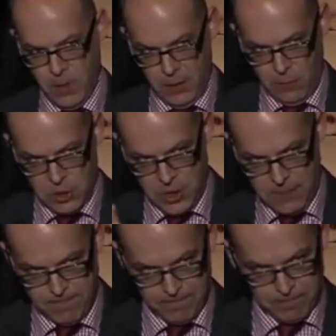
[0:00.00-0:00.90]
in which
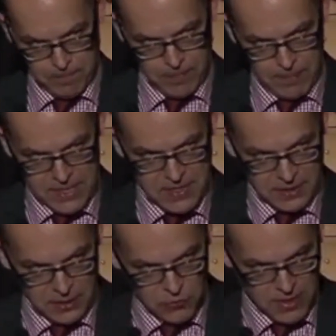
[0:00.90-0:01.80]
he
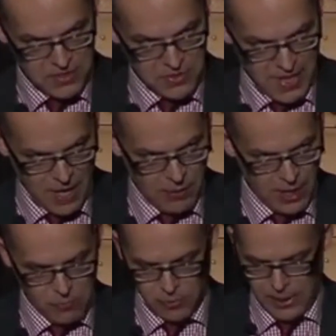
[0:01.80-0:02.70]
basically dresses down
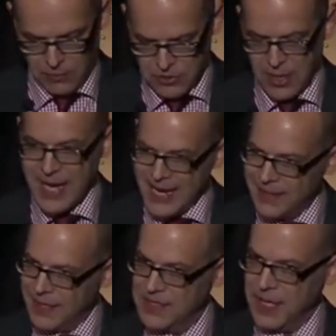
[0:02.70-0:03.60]
Admiral Anderson,
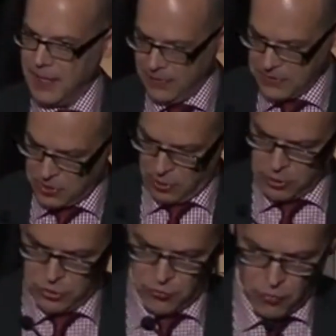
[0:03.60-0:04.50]
it does get at this
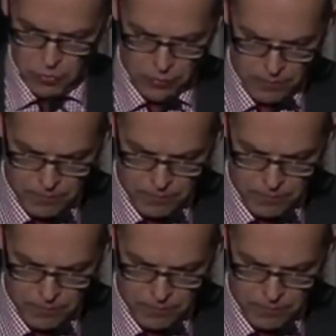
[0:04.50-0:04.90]
larger truth.